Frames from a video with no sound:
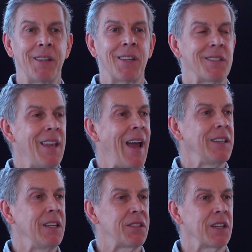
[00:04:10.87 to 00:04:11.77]
since
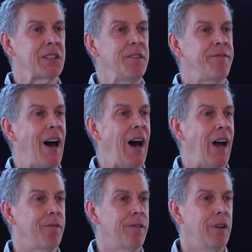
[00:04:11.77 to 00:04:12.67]

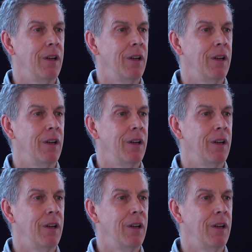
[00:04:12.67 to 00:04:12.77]
1965.